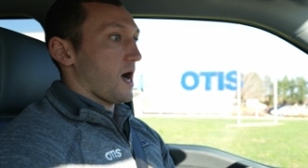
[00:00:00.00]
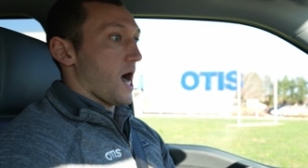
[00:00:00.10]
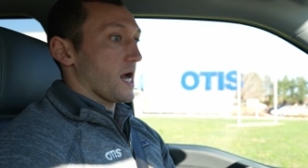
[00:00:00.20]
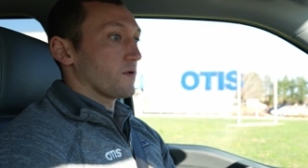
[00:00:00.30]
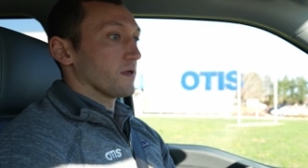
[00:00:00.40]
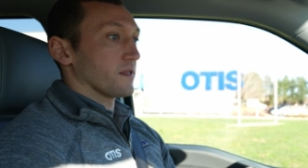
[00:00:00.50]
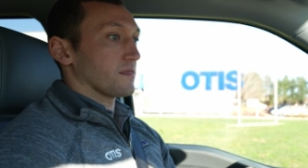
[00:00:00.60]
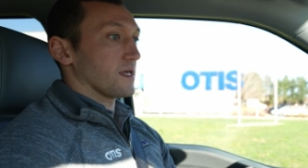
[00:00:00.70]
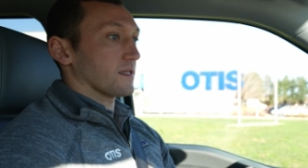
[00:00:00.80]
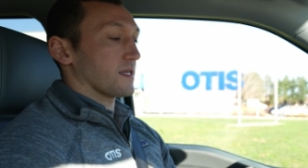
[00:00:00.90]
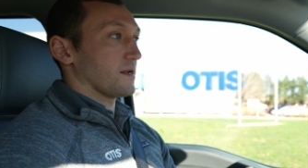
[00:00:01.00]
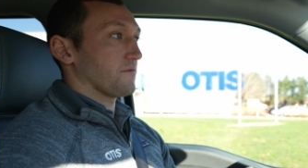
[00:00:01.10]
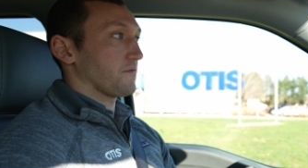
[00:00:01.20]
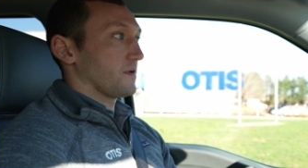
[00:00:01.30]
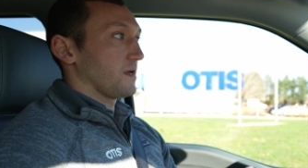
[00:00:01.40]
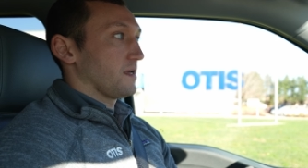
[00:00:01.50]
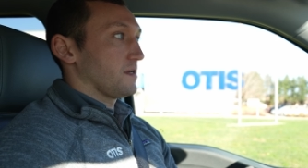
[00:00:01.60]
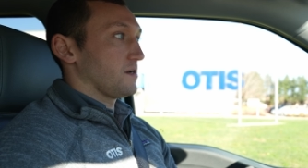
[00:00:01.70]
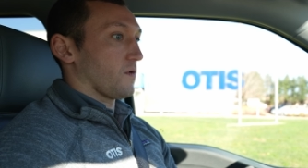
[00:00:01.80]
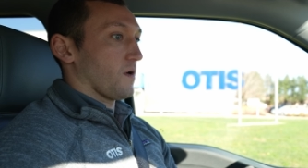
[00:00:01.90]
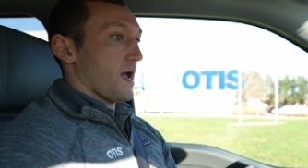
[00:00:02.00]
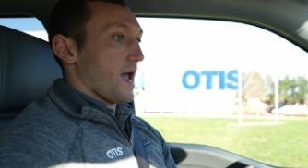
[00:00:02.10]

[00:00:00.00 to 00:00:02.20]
i really think that if you know